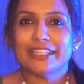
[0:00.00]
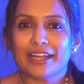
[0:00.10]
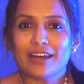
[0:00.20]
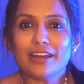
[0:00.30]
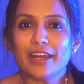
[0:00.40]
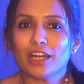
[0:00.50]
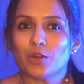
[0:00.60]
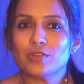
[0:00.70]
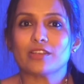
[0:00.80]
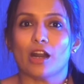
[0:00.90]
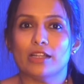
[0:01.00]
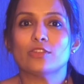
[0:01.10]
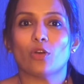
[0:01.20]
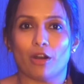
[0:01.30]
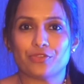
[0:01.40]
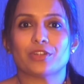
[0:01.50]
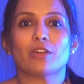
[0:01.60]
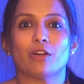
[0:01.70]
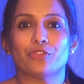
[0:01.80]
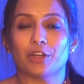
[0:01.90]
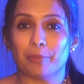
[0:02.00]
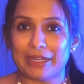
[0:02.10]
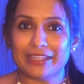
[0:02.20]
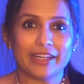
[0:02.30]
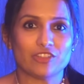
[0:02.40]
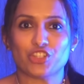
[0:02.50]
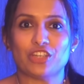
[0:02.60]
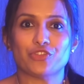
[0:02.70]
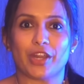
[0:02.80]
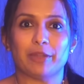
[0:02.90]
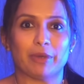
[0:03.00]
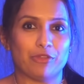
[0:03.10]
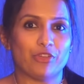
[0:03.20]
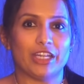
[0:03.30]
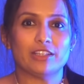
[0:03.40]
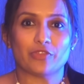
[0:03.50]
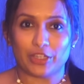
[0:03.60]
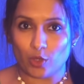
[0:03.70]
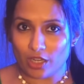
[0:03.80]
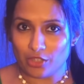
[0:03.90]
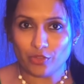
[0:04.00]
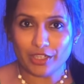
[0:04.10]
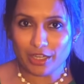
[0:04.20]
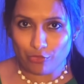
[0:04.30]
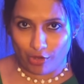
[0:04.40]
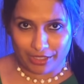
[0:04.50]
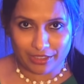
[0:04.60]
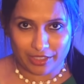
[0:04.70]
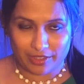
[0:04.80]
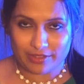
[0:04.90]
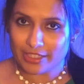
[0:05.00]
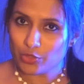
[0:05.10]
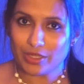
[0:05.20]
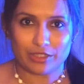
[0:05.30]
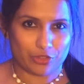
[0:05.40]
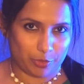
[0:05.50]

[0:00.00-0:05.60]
NRE accounts also often offer better exchange rate benefits when you are converting foreign currency to Indian